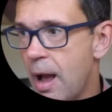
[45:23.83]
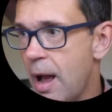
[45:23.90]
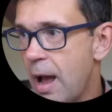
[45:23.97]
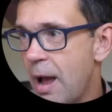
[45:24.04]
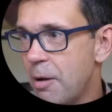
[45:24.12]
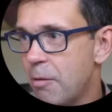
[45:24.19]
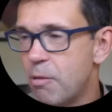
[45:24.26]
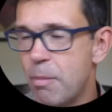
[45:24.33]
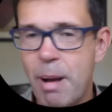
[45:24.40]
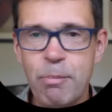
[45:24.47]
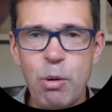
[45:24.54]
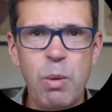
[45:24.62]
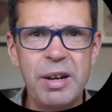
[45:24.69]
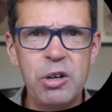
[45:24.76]

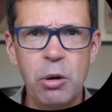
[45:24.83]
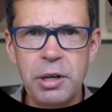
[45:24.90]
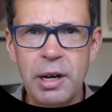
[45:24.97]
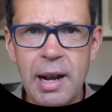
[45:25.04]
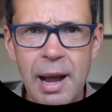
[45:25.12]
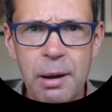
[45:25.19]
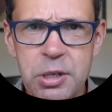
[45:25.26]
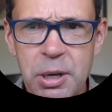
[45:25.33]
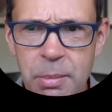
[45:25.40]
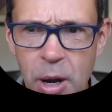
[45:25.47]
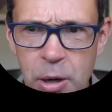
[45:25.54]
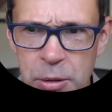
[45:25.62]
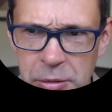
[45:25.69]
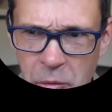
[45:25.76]
Remember, we're not allowed to
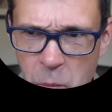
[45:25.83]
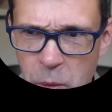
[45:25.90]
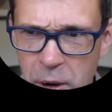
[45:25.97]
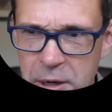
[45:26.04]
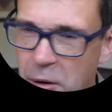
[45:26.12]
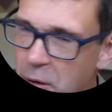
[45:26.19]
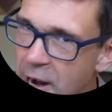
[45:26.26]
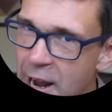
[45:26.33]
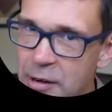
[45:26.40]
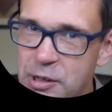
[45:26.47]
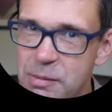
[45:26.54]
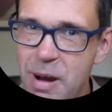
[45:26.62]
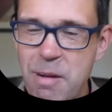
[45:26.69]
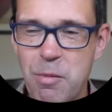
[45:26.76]
moan. We're not allowed
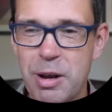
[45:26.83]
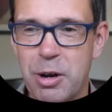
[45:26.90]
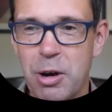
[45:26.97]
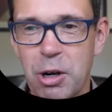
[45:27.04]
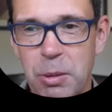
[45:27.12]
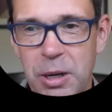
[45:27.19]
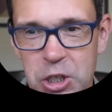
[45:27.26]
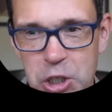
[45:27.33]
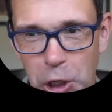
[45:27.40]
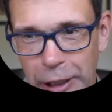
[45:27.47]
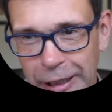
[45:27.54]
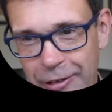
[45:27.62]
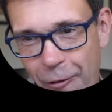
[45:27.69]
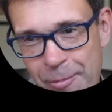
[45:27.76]
to moan. We've got to enjoy
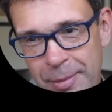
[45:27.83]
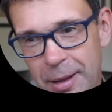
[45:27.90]
it.